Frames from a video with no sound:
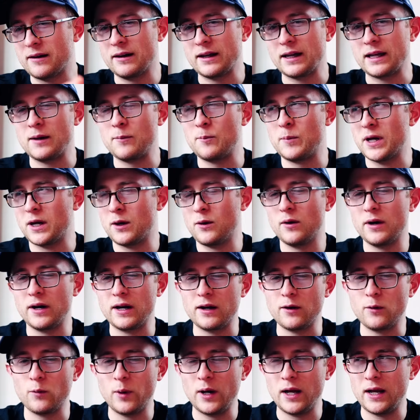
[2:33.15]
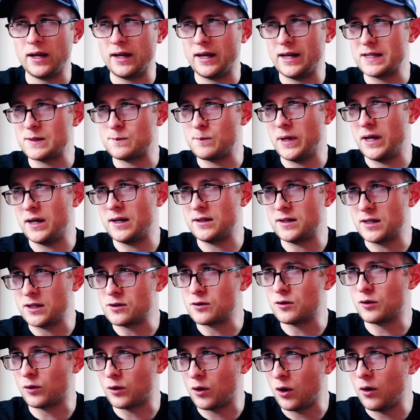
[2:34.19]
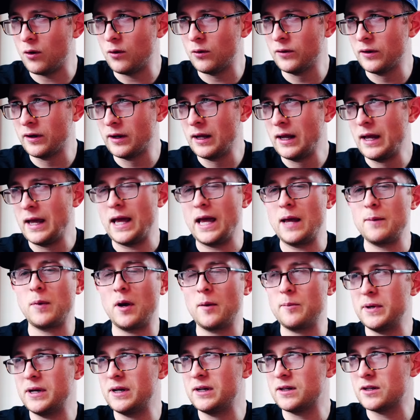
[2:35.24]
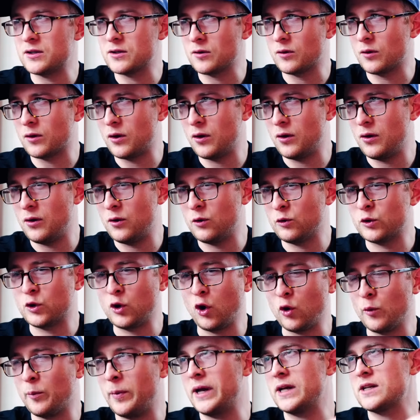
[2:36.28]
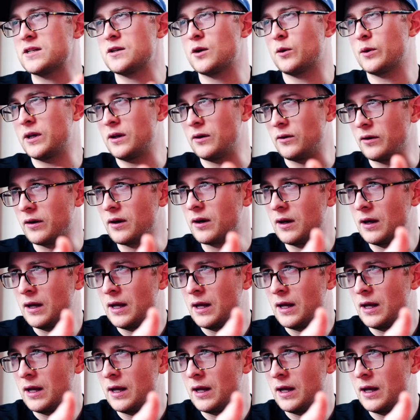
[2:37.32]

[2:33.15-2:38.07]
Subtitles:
like, Bitcoin in a way has been digital gold. And by being digital gold, gold pays no yield.